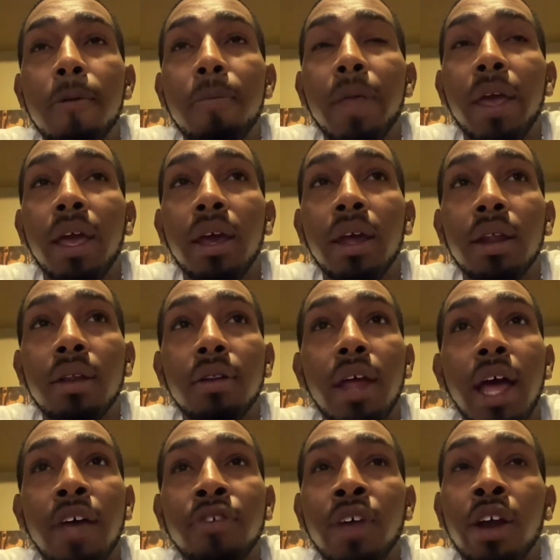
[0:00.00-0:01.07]
And
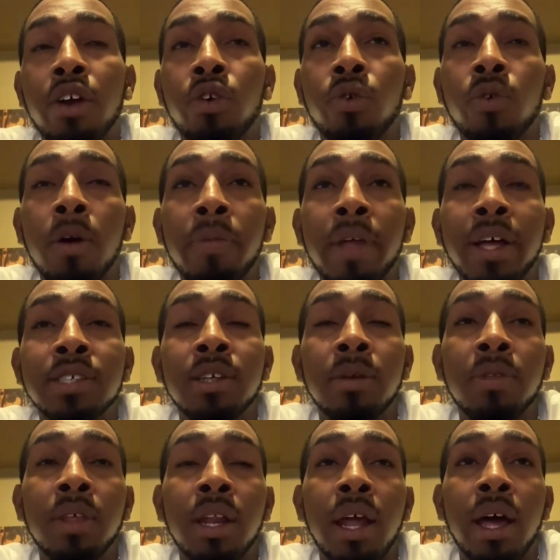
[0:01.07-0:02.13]
as I grew up, that's
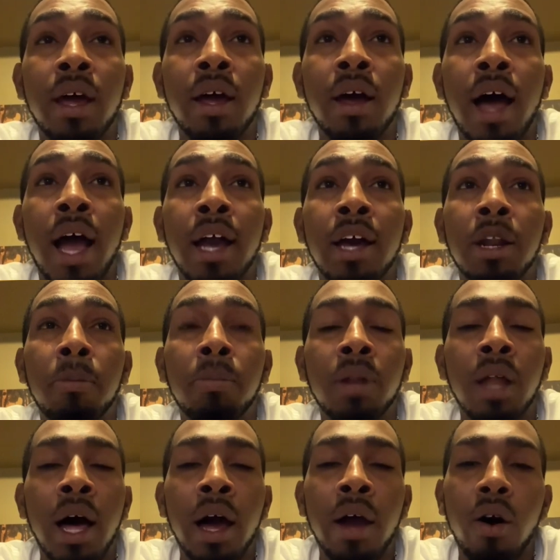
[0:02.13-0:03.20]
something that I could
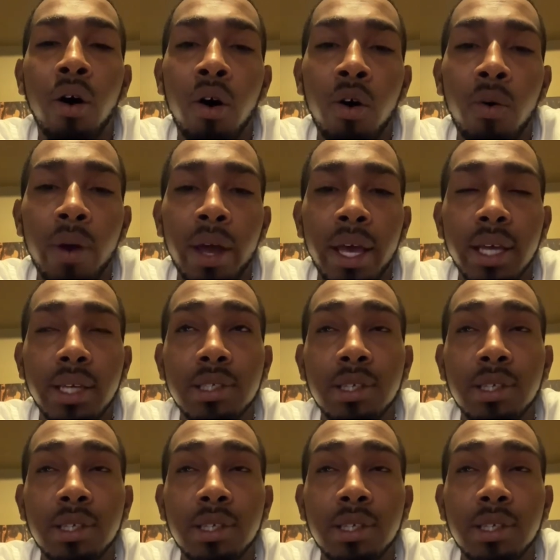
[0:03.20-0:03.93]
apply always,